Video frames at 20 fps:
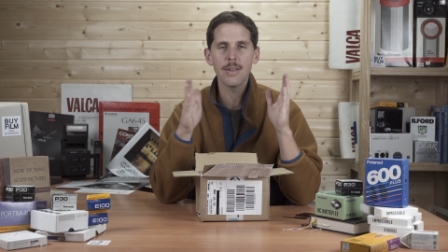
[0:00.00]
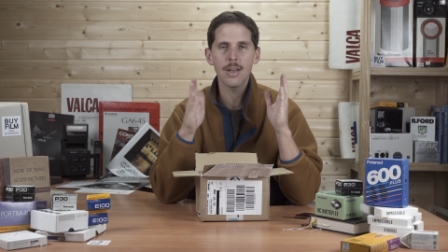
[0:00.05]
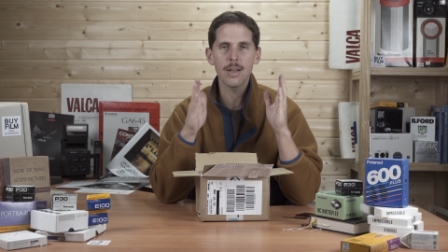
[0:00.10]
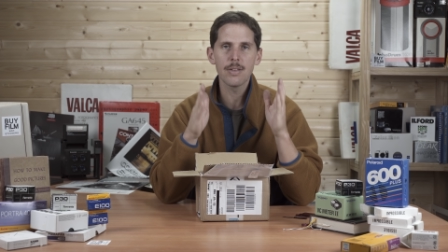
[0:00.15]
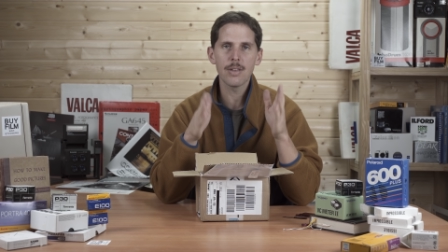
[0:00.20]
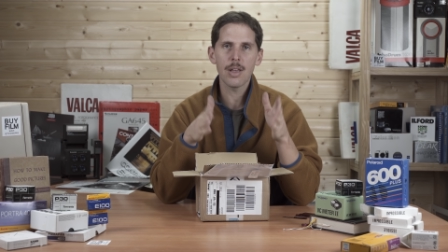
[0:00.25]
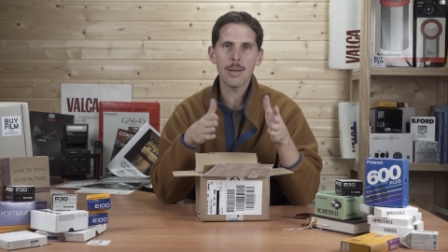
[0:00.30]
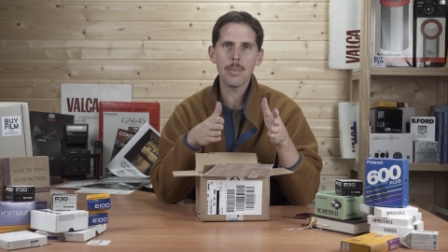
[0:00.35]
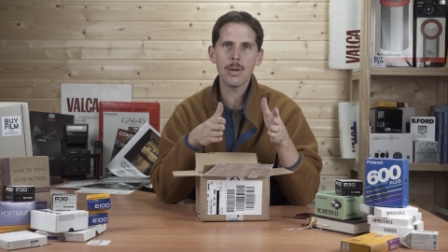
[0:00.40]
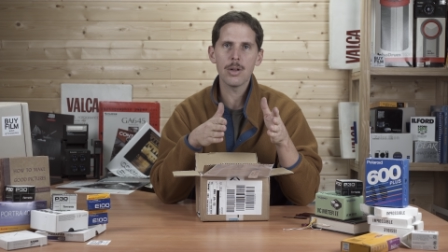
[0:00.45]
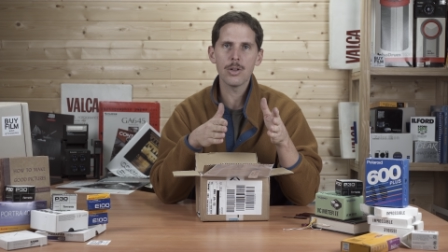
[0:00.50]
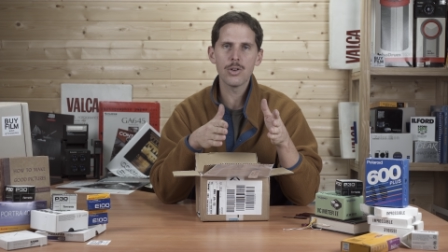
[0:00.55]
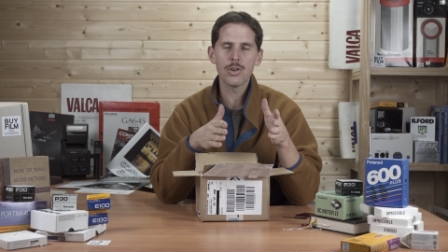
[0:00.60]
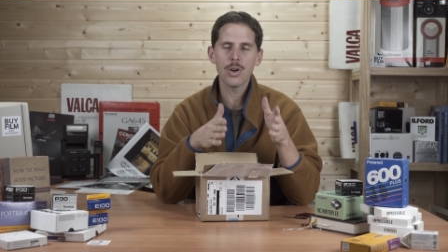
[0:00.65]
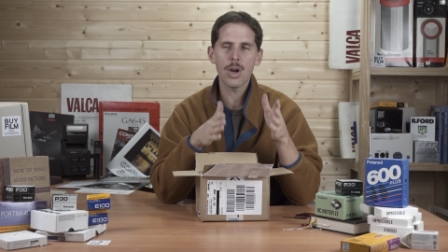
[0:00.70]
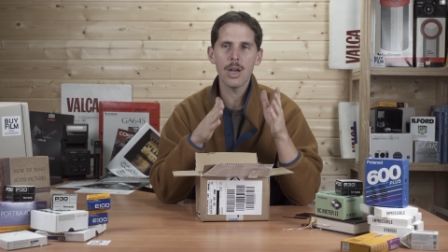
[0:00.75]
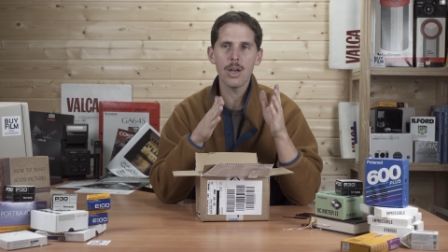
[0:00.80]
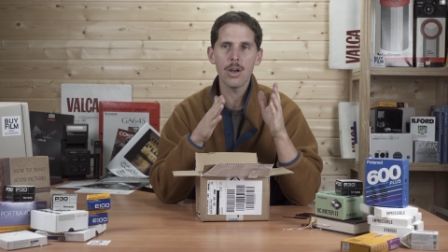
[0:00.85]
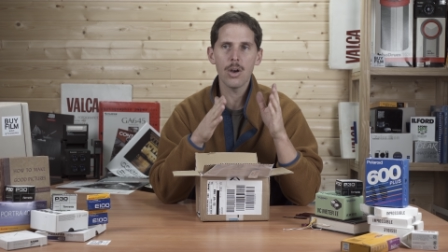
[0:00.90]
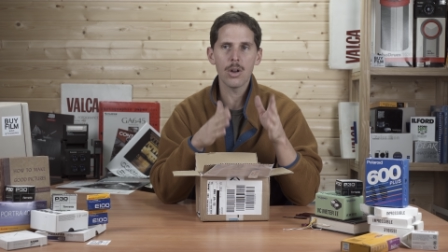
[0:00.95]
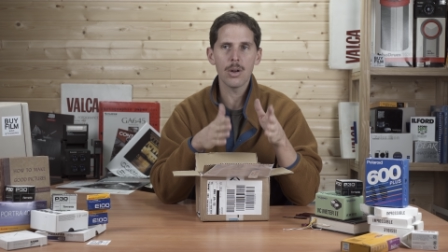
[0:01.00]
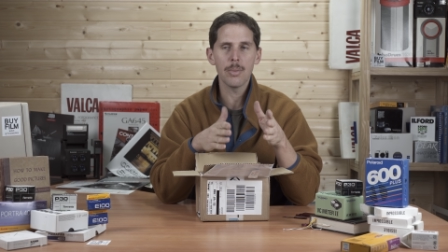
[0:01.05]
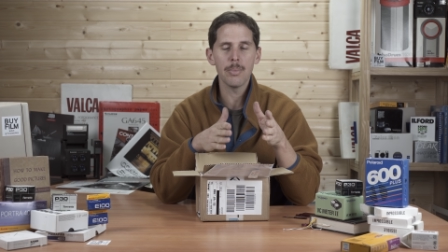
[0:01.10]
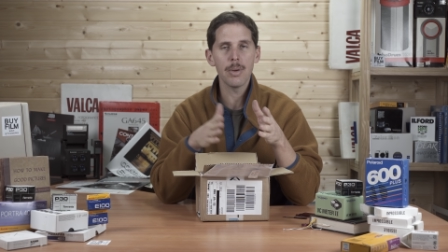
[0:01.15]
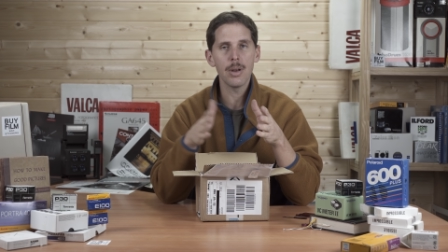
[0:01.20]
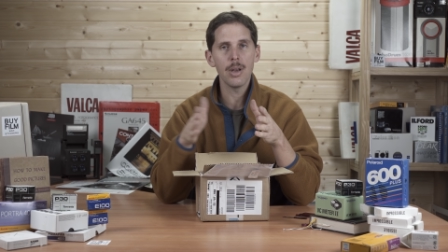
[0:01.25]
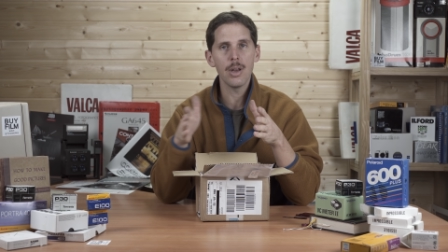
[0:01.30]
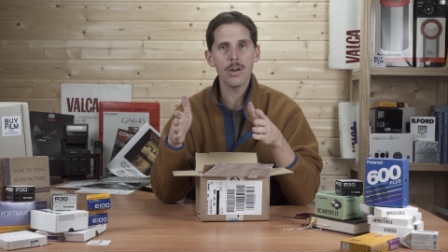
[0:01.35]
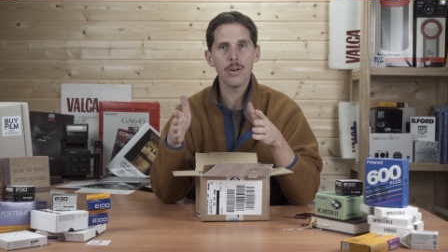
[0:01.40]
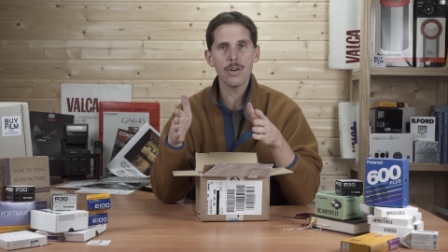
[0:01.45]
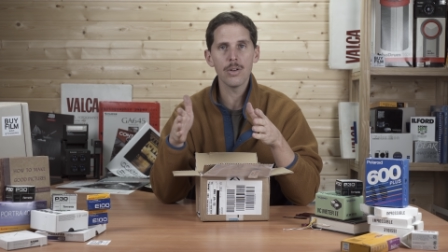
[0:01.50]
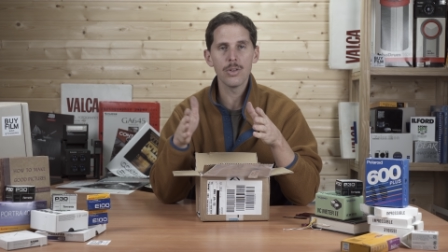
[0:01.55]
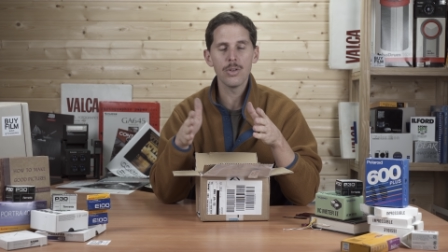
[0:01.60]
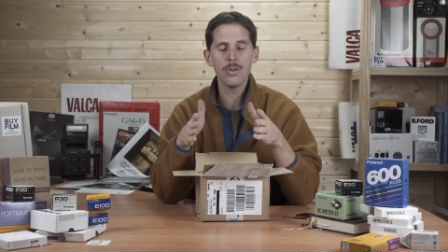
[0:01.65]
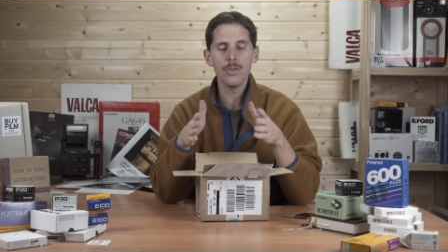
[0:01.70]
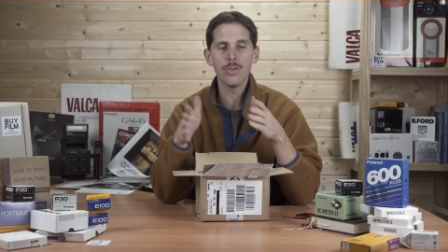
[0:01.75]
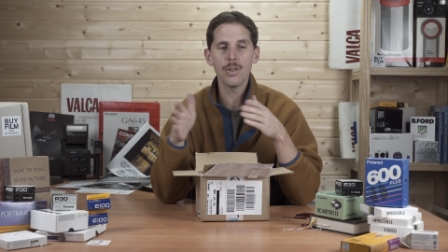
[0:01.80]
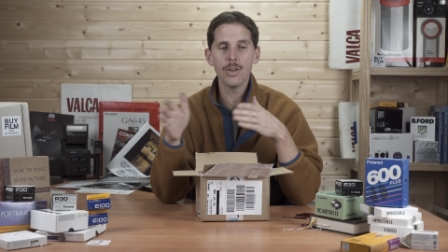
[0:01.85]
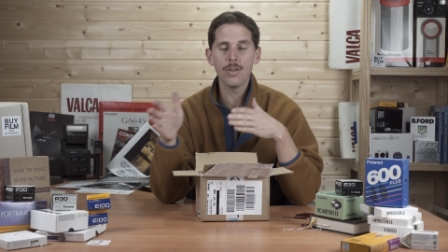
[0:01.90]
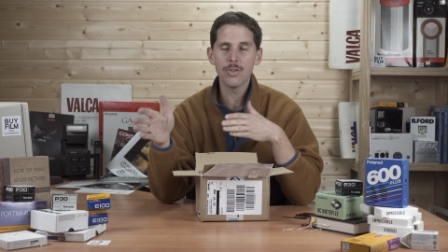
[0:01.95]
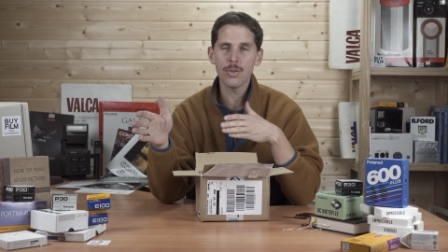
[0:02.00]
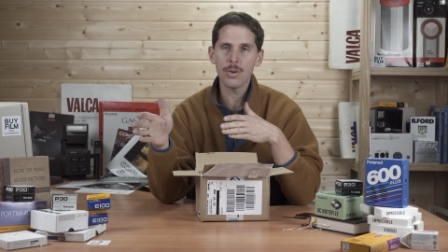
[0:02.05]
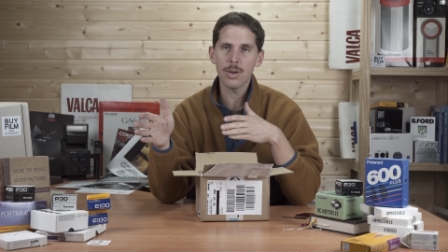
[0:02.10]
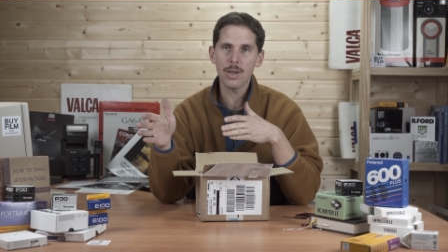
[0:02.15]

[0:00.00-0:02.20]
Next time I'll try it on a Monday or a Tuesday so